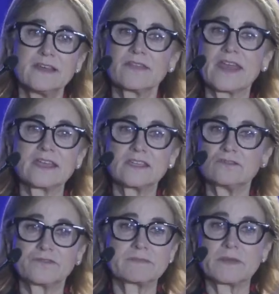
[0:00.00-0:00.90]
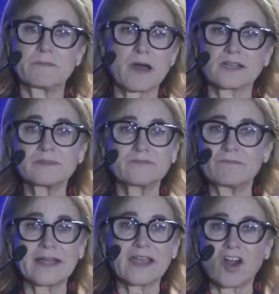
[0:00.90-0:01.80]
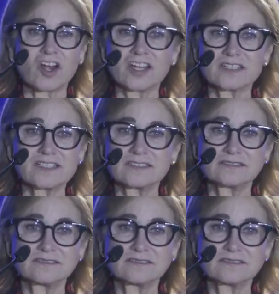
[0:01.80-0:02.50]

Thank you from the bottom of my heart.